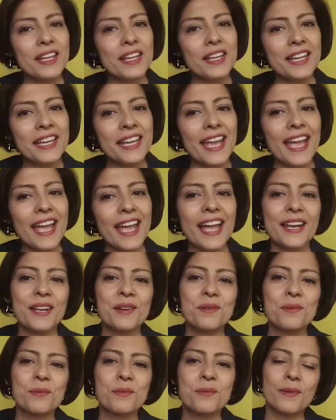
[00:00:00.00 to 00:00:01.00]
Good evening
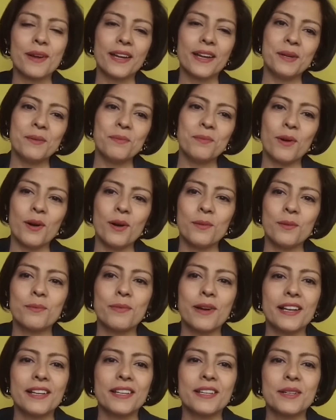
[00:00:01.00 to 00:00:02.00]
and a very
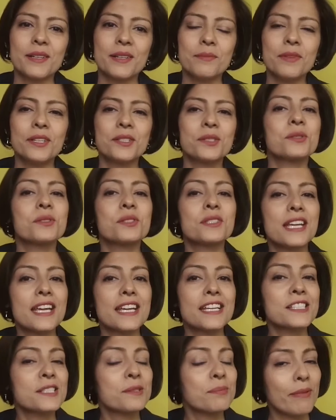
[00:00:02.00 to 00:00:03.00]
warm welcome to
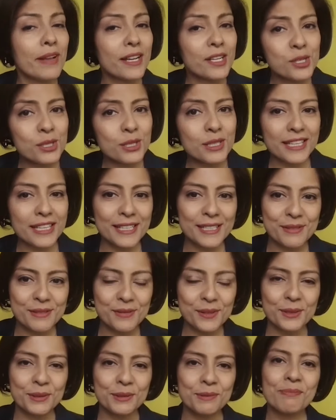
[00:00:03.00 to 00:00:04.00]
today's special
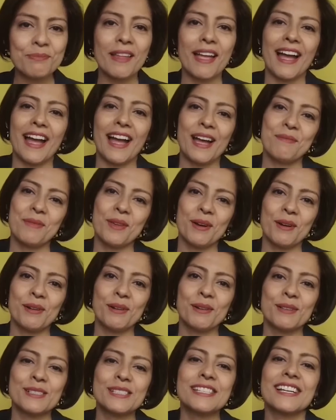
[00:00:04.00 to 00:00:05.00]
interview. I'm your
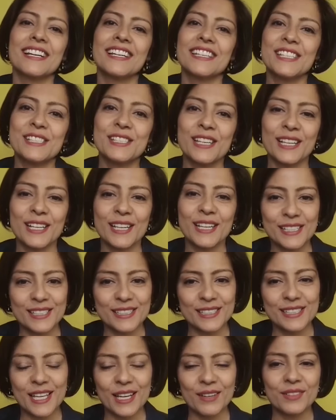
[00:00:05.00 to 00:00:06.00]
host, Anisha
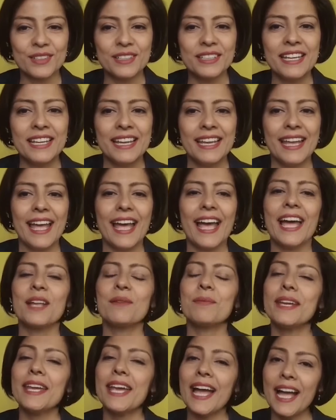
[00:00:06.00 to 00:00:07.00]
Nayyar-Kavan,
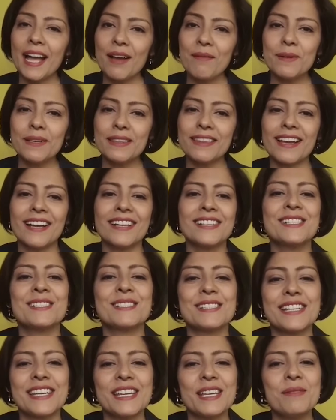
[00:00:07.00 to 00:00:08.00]
and we have with us
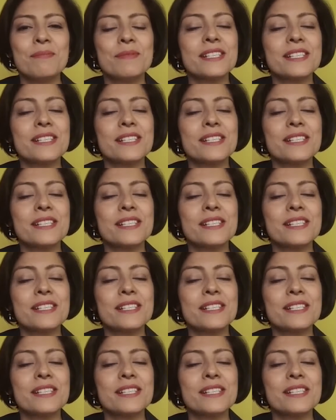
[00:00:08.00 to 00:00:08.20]
today